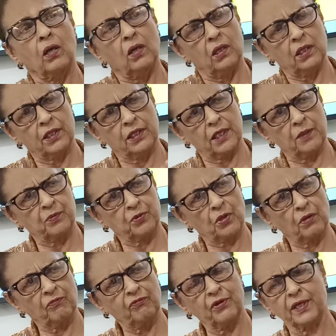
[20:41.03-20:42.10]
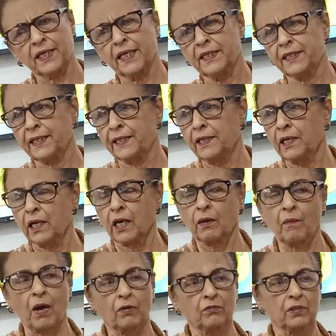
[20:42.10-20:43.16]
he keeps on forgetting
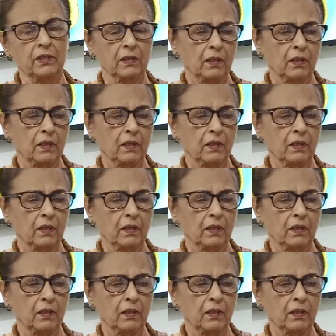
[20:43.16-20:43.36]
about